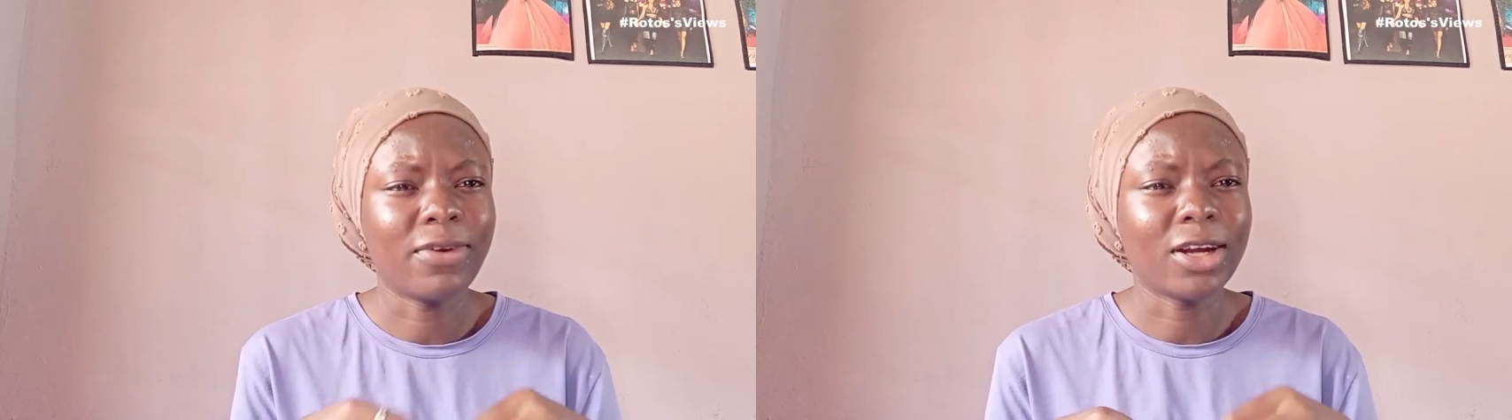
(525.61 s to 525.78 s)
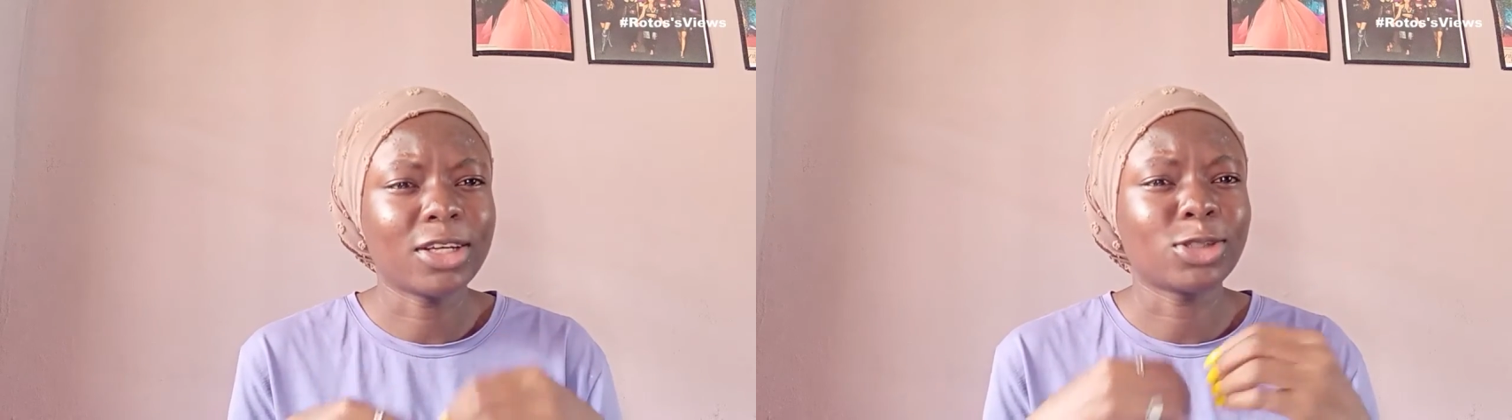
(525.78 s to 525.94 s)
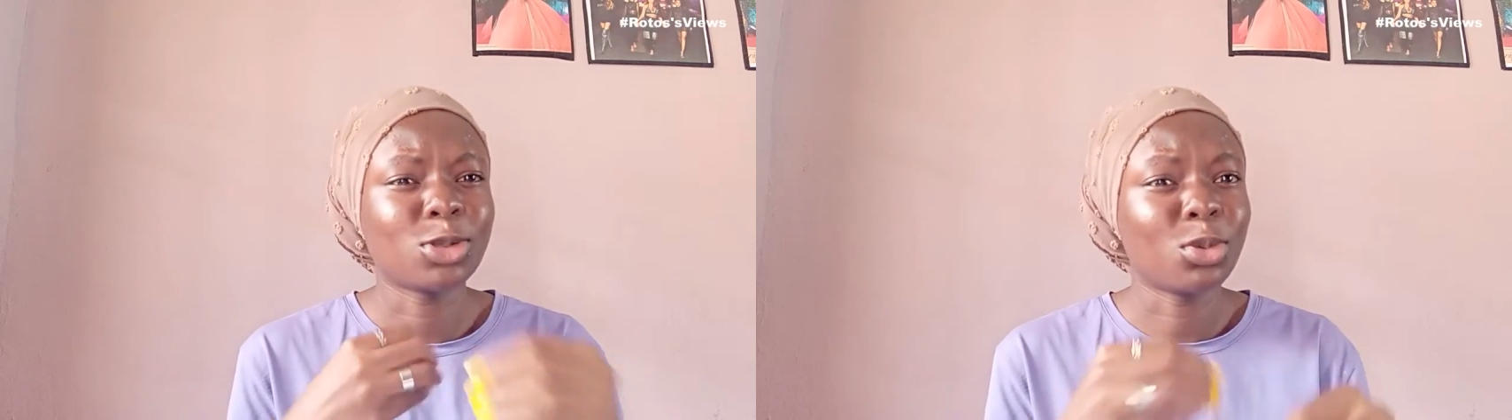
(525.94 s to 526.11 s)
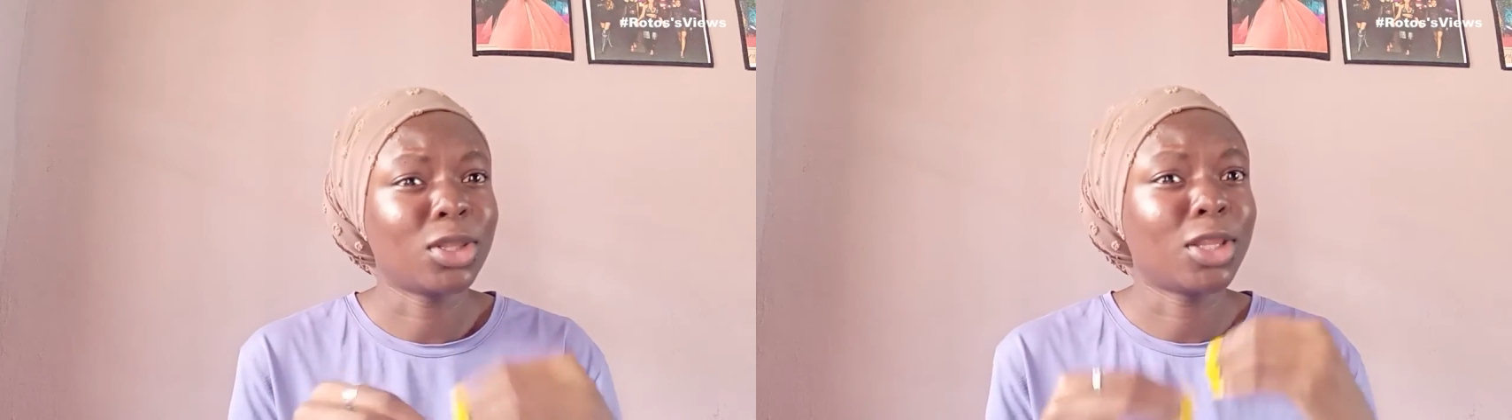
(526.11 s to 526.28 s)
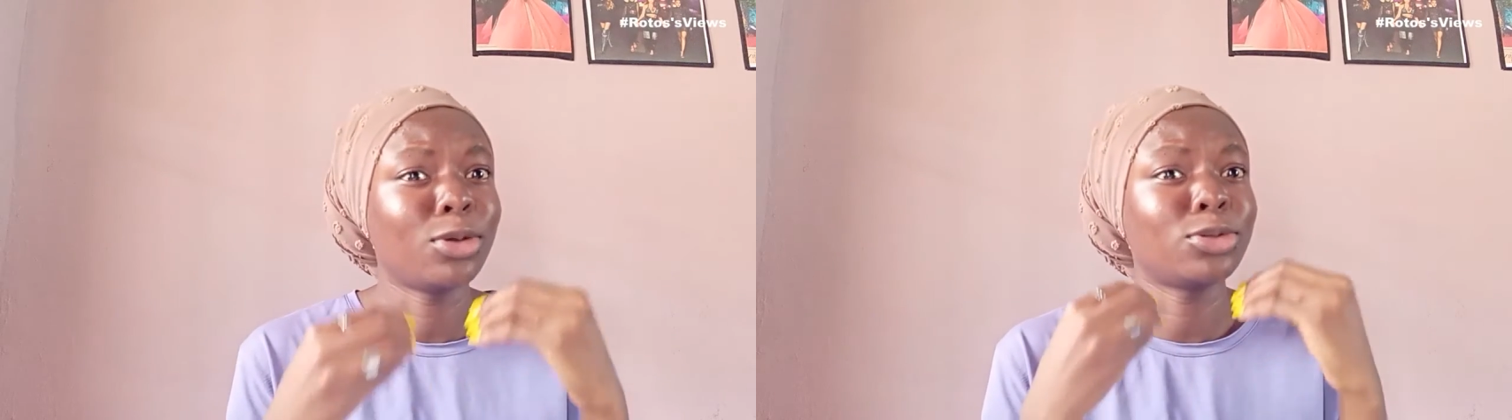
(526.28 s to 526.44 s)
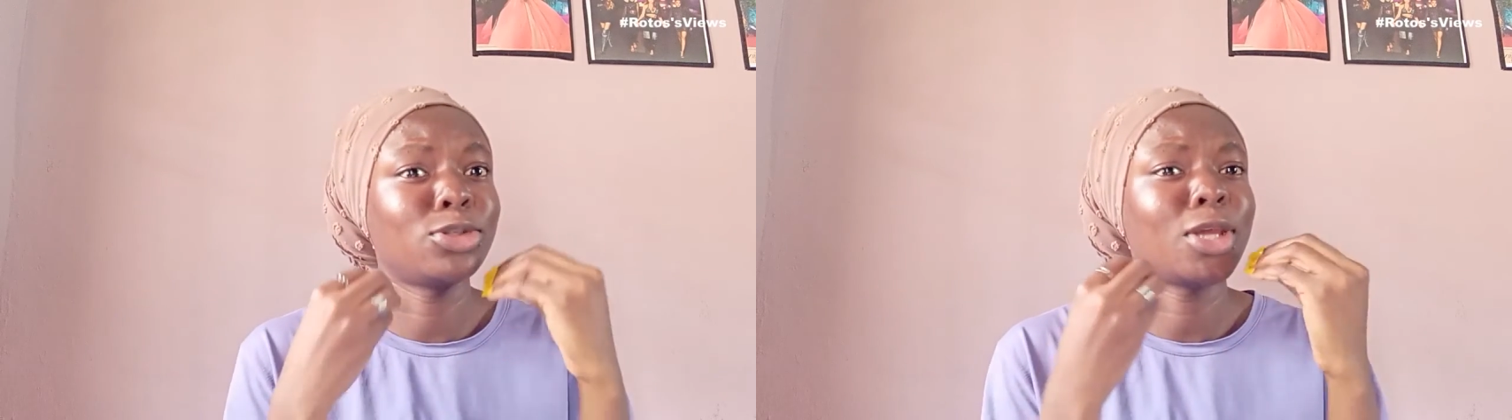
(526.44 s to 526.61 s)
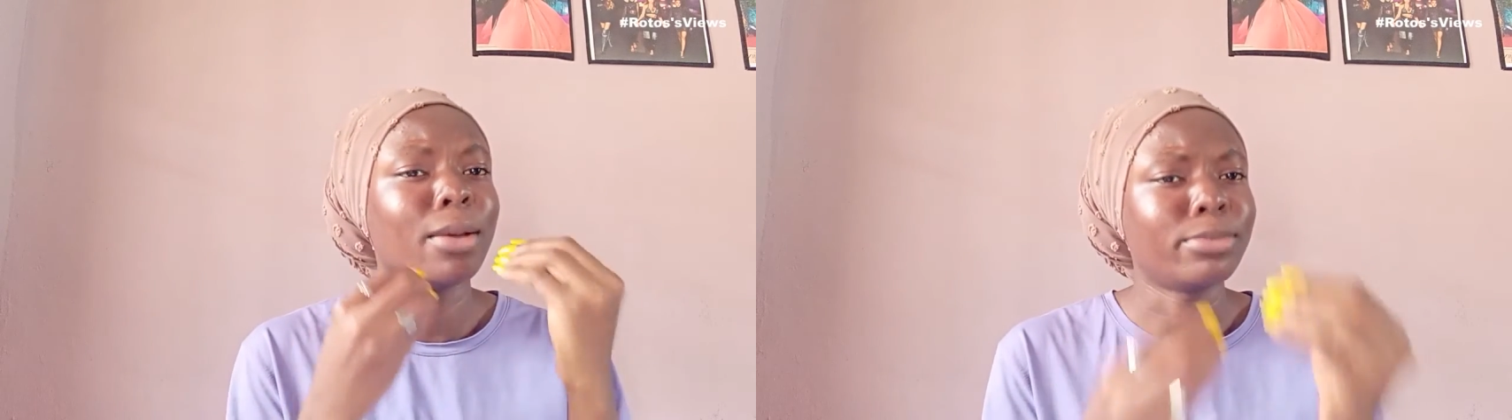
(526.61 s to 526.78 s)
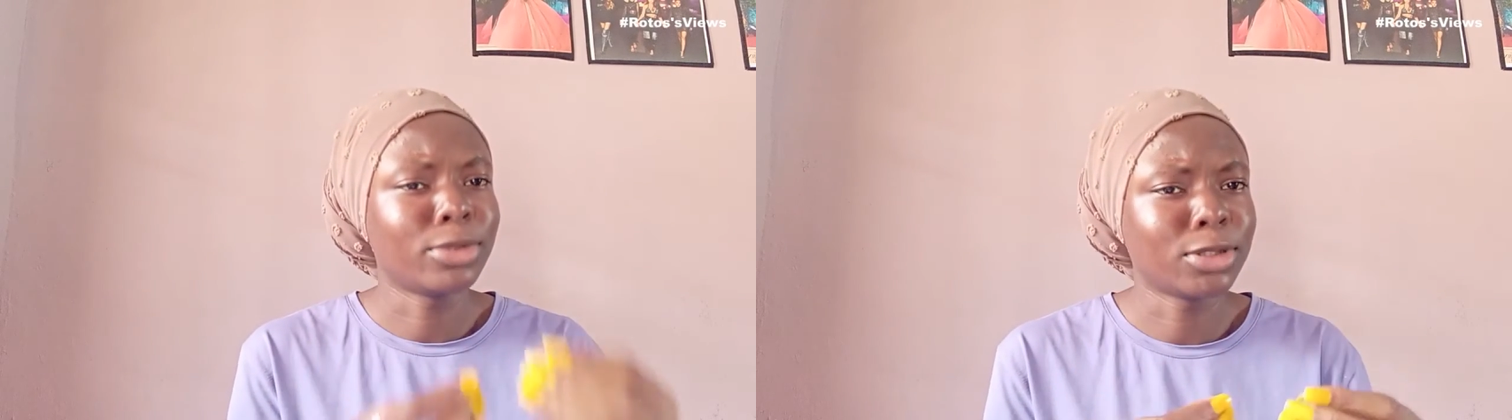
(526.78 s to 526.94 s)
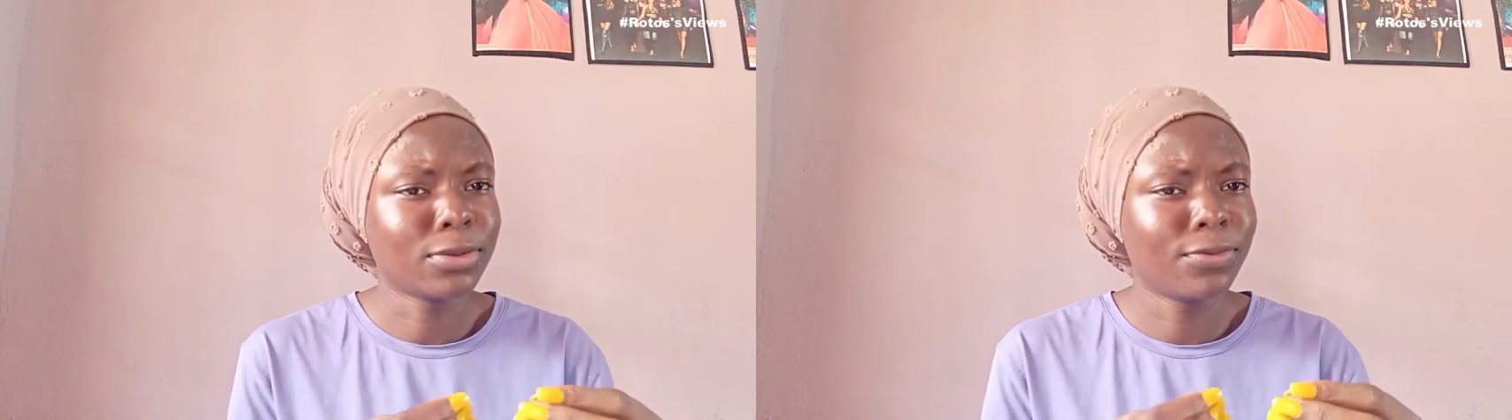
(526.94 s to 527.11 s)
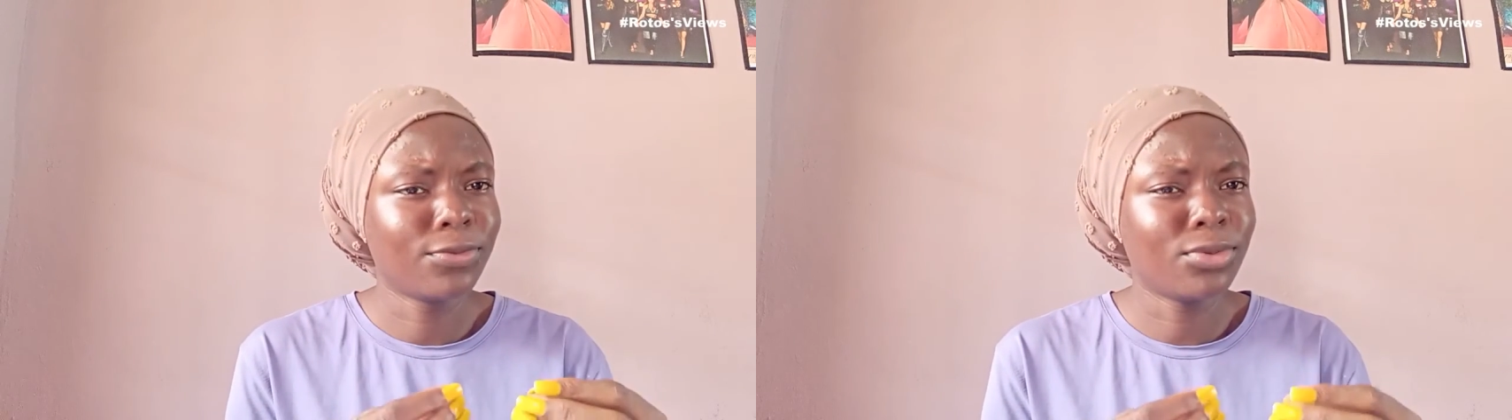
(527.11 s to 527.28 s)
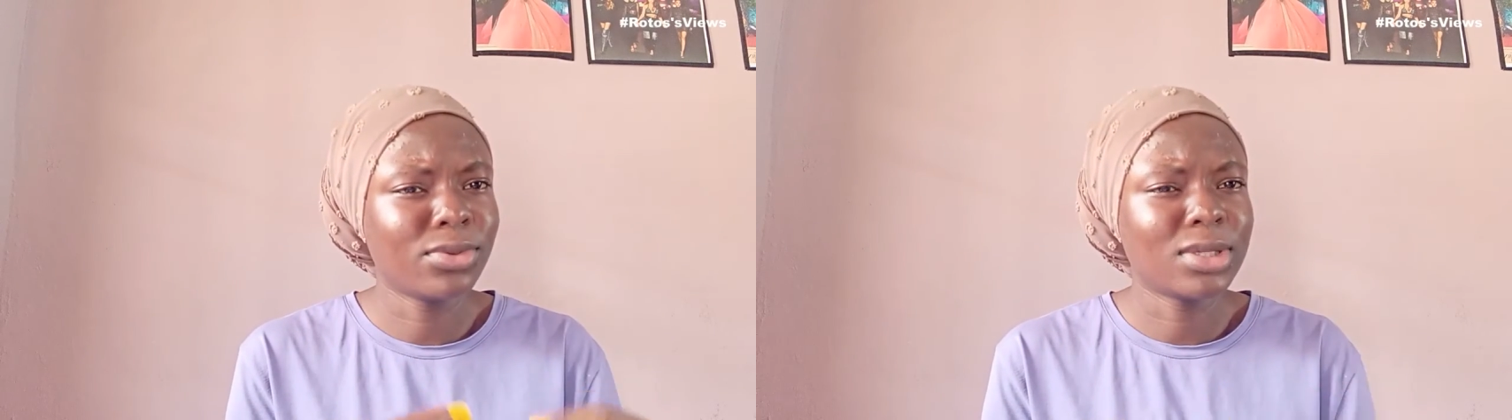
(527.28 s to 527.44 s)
fact that someone tells you you're beautiful